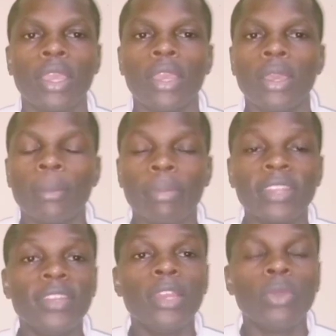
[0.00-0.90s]

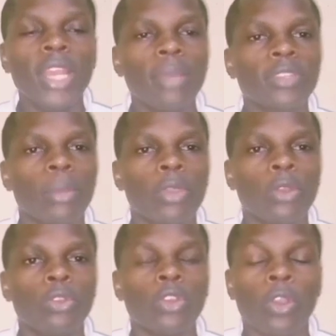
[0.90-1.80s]
President William Samoei
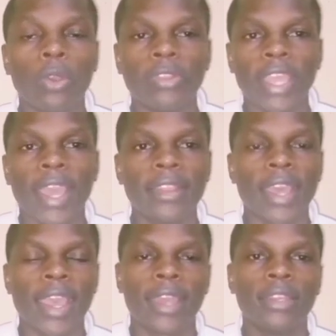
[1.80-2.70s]
Ruto, on the other
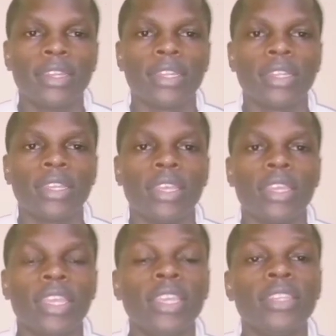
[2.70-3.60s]
hand,
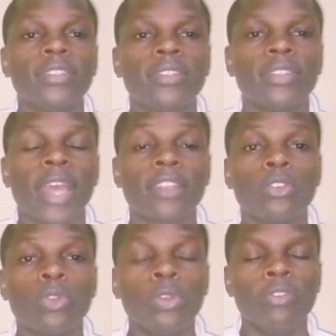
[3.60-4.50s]
has
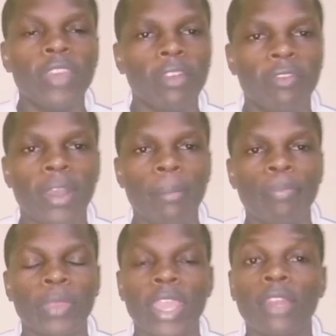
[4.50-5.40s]
stood very firm,
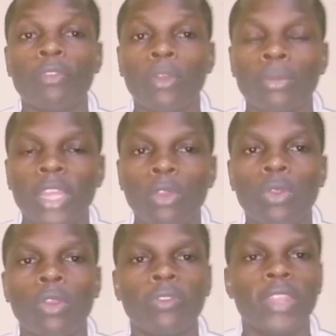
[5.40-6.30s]
and from the look
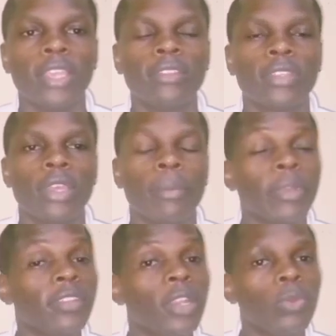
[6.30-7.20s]
of things,
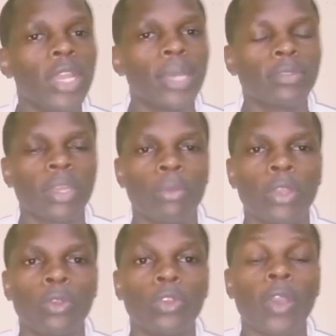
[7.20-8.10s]
President William Samoei
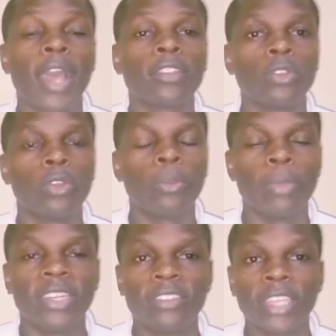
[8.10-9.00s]
Ruto has not
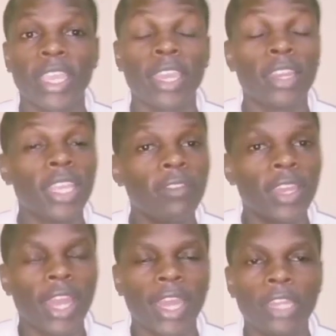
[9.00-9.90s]
been shaken even
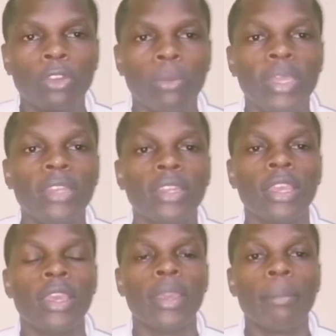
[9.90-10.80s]
a little bit
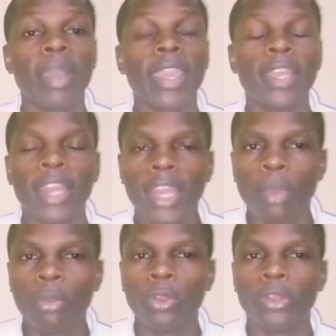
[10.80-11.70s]
by Raila
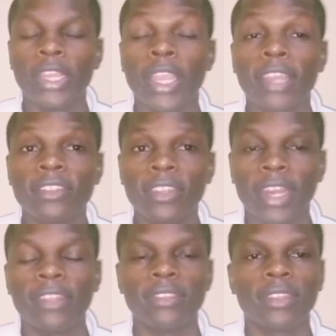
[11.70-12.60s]
Amolo Odinga's
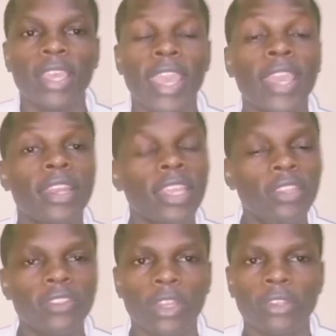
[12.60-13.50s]
threats and
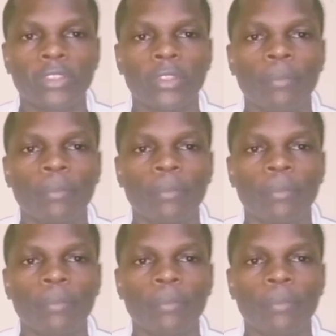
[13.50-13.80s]
insults.